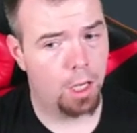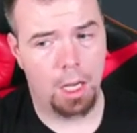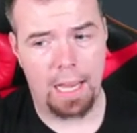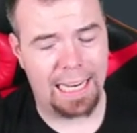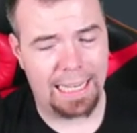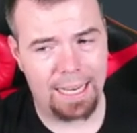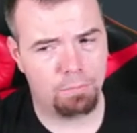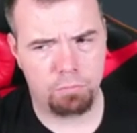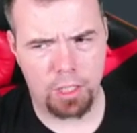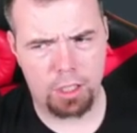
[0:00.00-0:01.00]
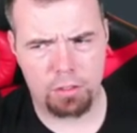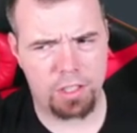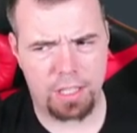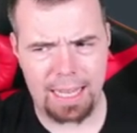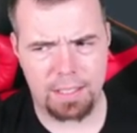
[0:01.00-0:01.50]
Again, really good
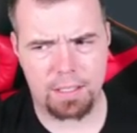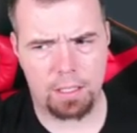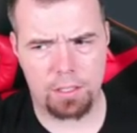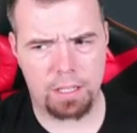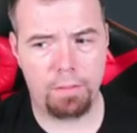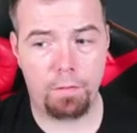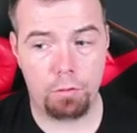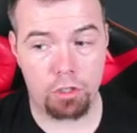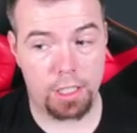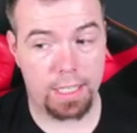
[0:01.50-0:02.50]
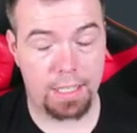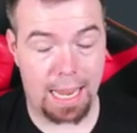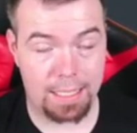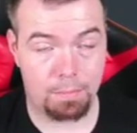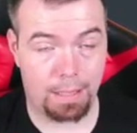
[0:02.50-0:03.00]
stats. 74 agility and
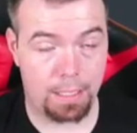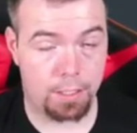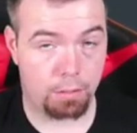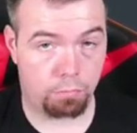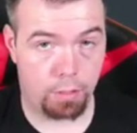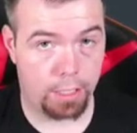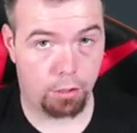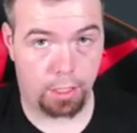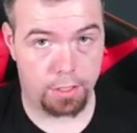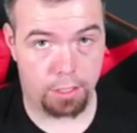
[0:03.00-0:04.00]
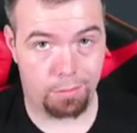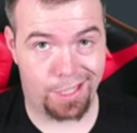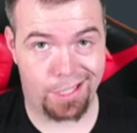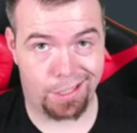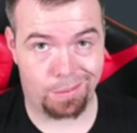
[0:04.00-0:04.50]
80 balance is really good considering
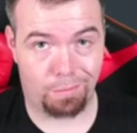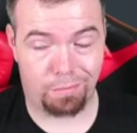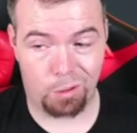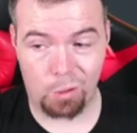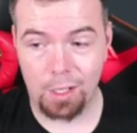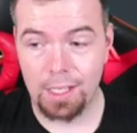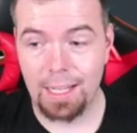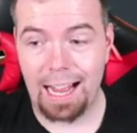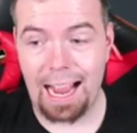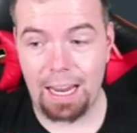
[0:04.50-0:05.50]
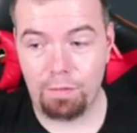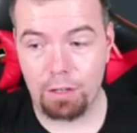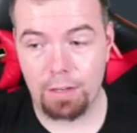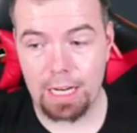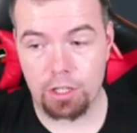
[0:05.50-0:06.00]
he's 6'4".
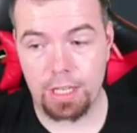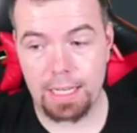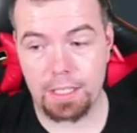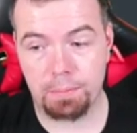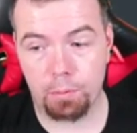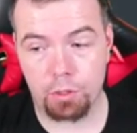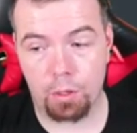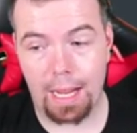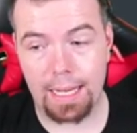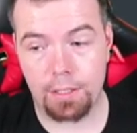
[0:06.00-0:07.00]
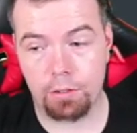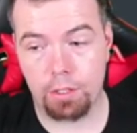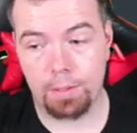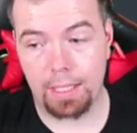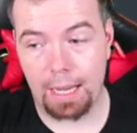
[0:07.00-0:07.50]
83 reactions, 86 ball control, 82
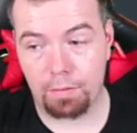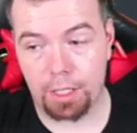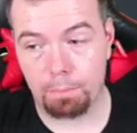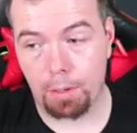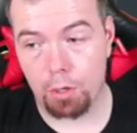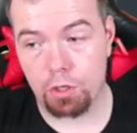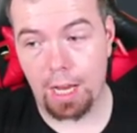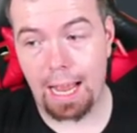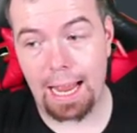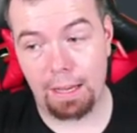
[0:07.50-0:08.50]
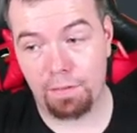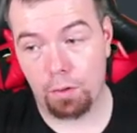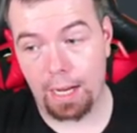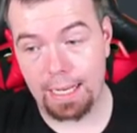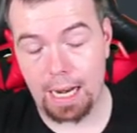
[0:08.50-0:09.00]
dribbling, 83 composure,
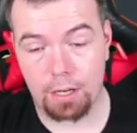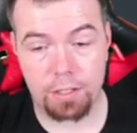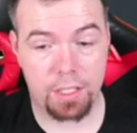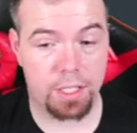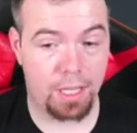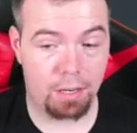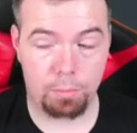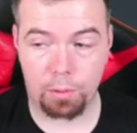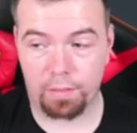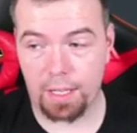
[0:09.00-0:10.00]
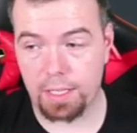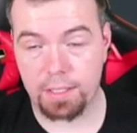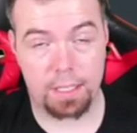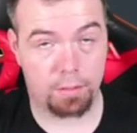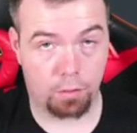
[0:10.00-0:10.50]
84 heading accuracy, terrible defending
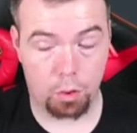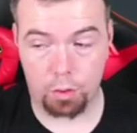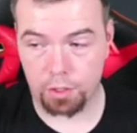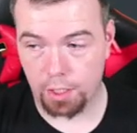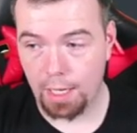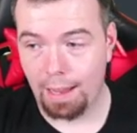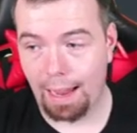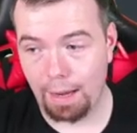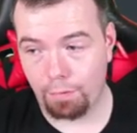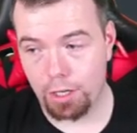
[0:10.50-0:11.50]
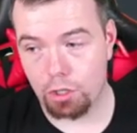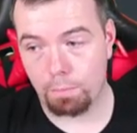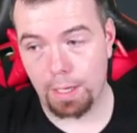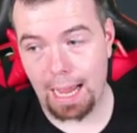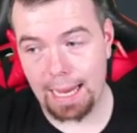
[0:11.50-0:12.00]
stats, of course. 83
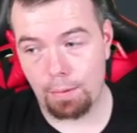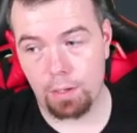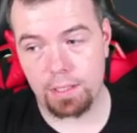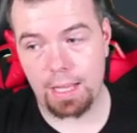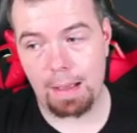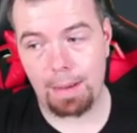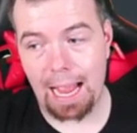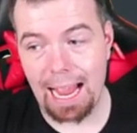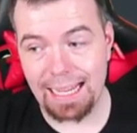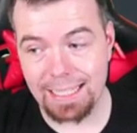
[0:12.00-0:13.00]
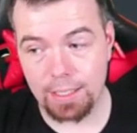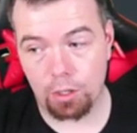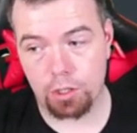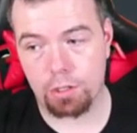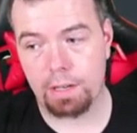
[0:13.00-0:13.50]
jumping, 81 stamp,
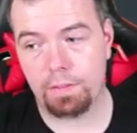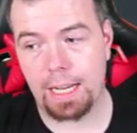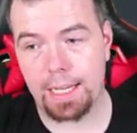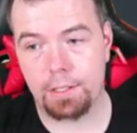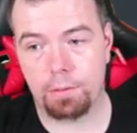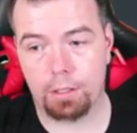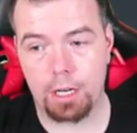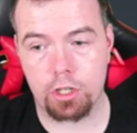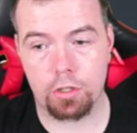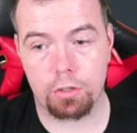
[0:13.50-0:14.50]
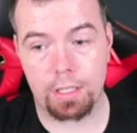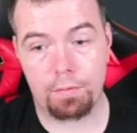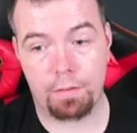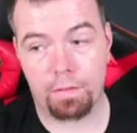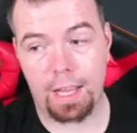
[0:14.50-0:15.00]
89 strength and 82 aggression. Does have
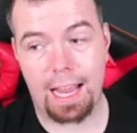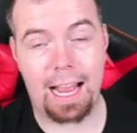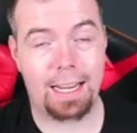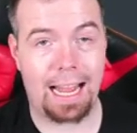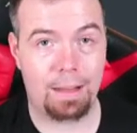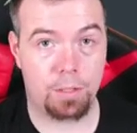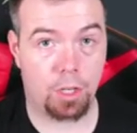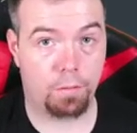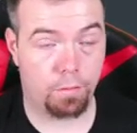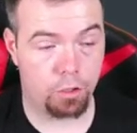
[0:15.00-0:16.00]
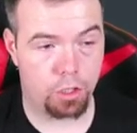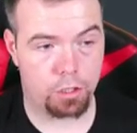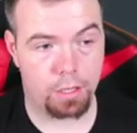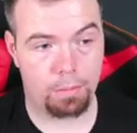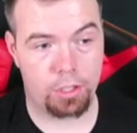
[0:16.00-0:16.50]
the flair and outside foot shot
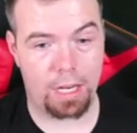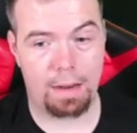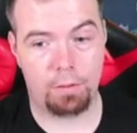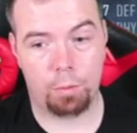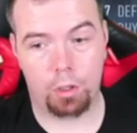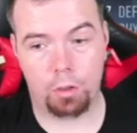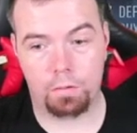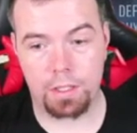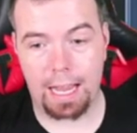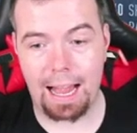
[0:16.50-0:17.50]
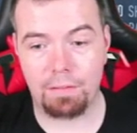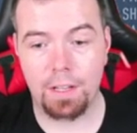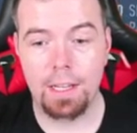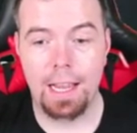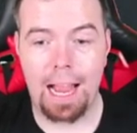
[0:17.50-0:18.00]
trait, which everyone loves to have.
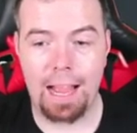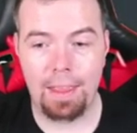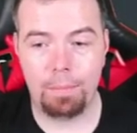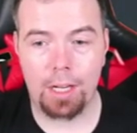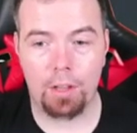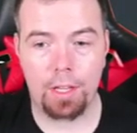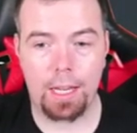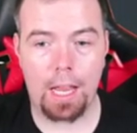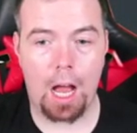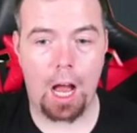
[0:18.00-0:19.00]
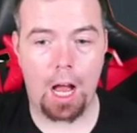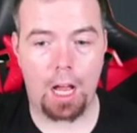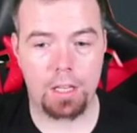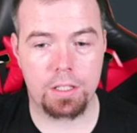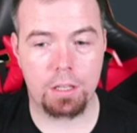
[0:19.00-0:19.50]
And then we got the
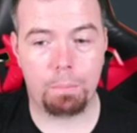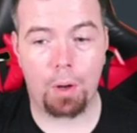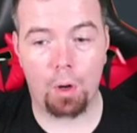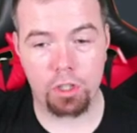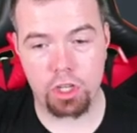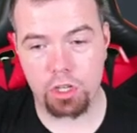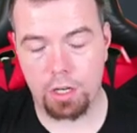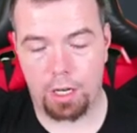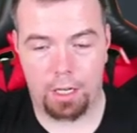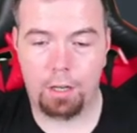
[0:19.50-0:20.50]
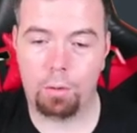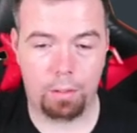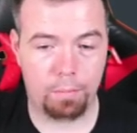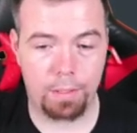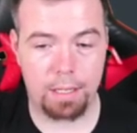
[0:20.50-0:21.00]
Posh,
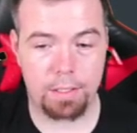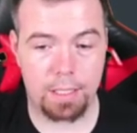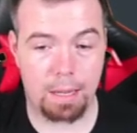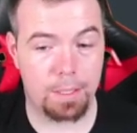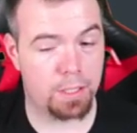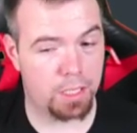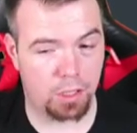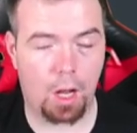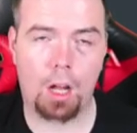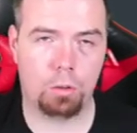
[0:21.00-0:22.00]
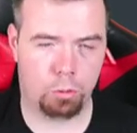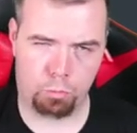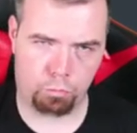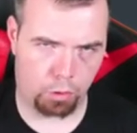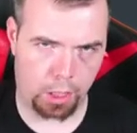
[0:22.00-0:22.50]
or I pronounce his name as this card, looks
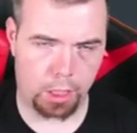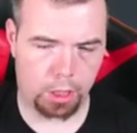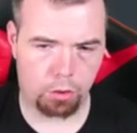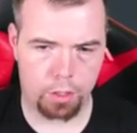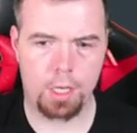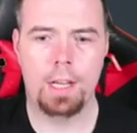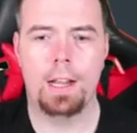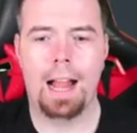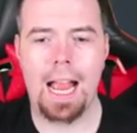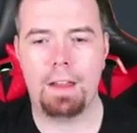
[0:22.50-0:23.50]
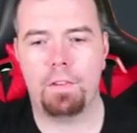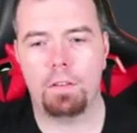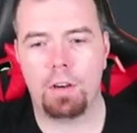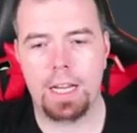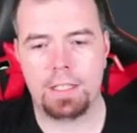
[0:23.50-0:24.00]
really good.
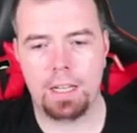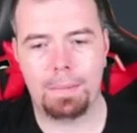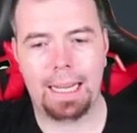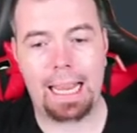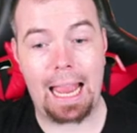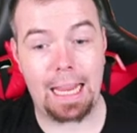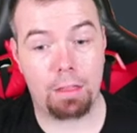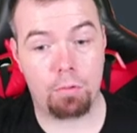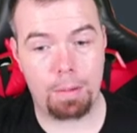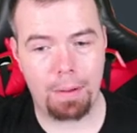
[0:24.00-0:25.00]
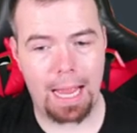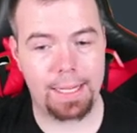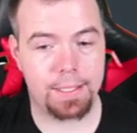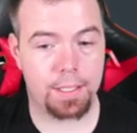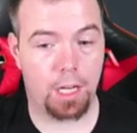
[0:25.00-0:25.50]
85 rated centre-back, 83 pace,